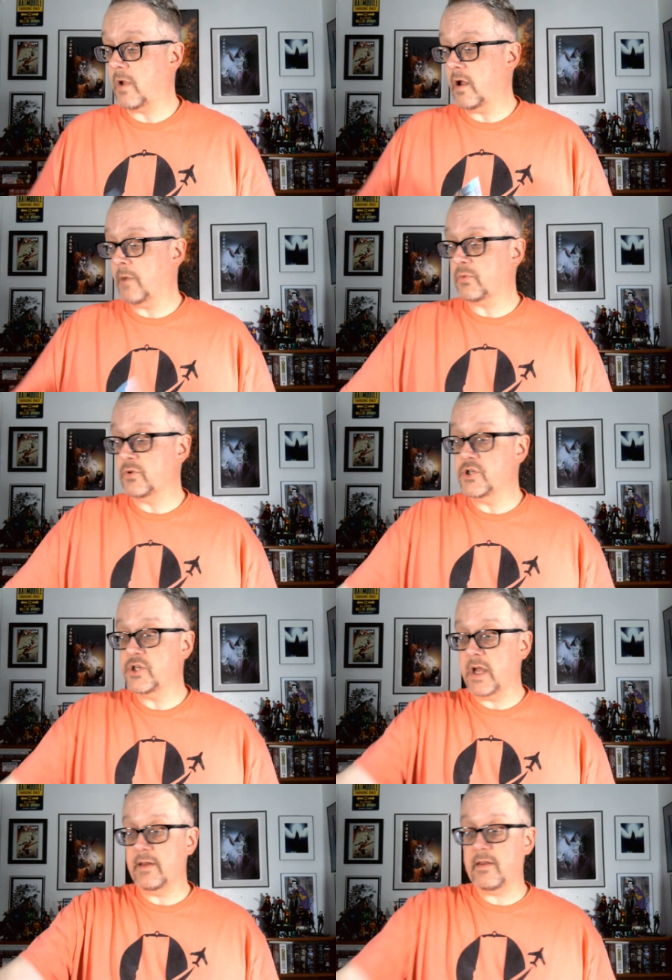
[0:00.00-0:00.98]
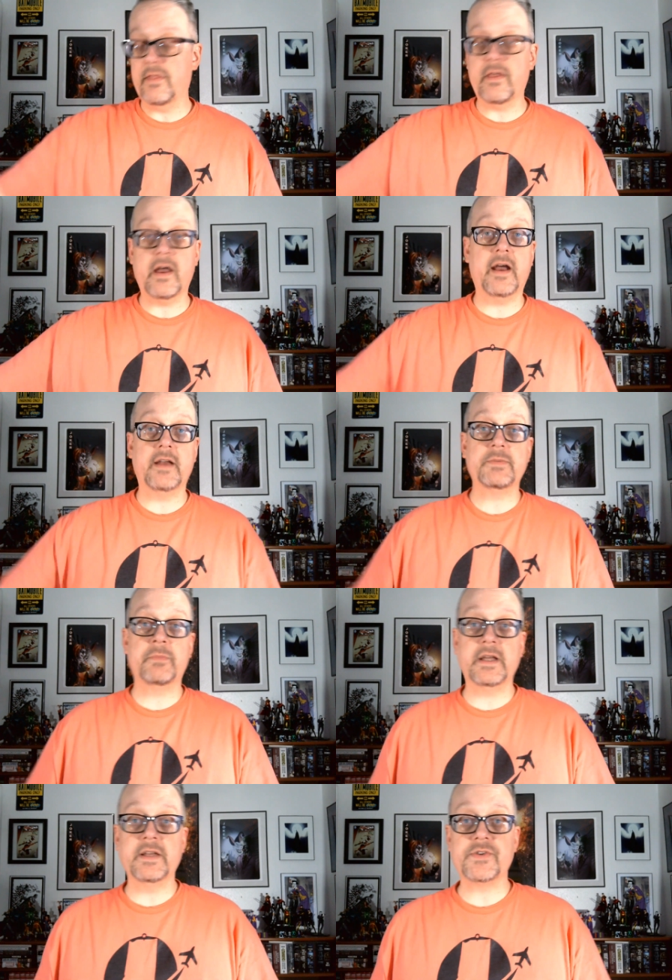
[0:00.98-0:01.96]
appreciate that
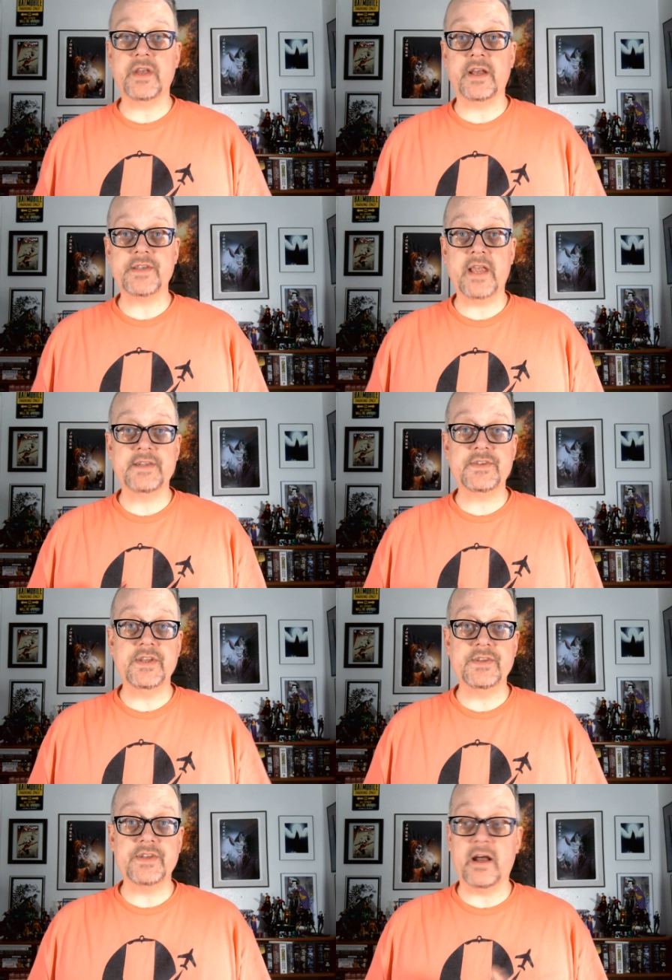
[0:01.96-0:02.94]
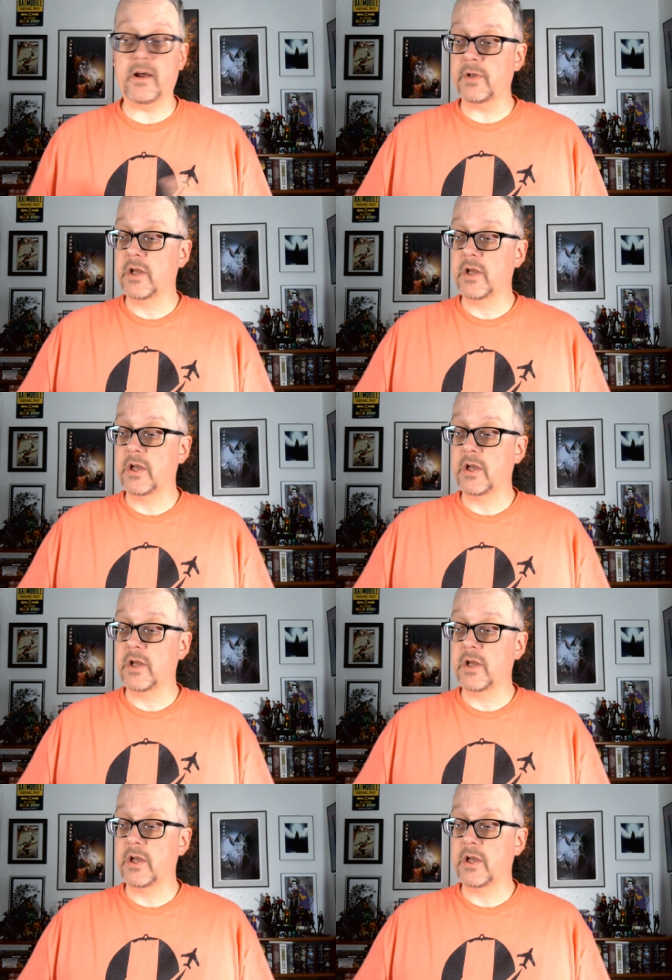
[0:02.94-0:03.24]
my LCS hands these out